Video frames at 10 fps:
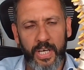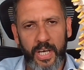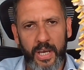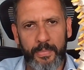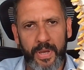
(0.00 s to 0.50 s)

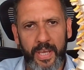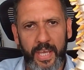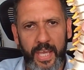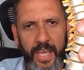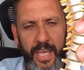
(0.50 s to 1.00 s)

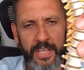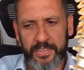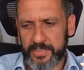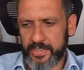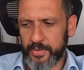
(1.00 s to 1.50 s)

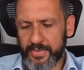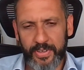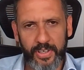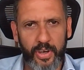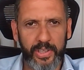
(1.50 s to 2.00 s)
And there are
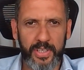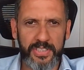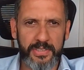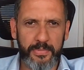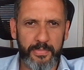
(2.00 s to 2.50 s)
different
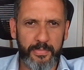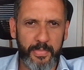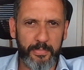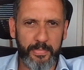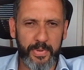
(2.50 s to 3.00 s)
guidelines
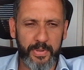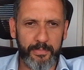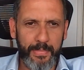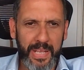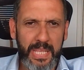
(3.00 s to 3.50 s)

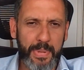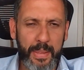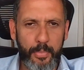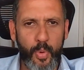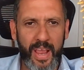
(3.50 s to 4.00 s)
many
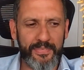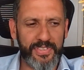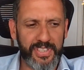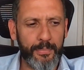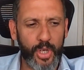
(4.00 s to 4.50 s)
people have
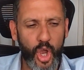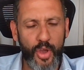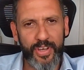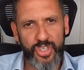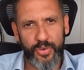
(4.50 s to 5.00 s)
some
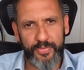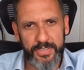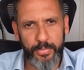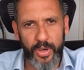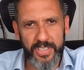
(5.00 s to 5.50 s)
curvature of the
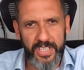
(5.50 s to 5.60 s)
spine.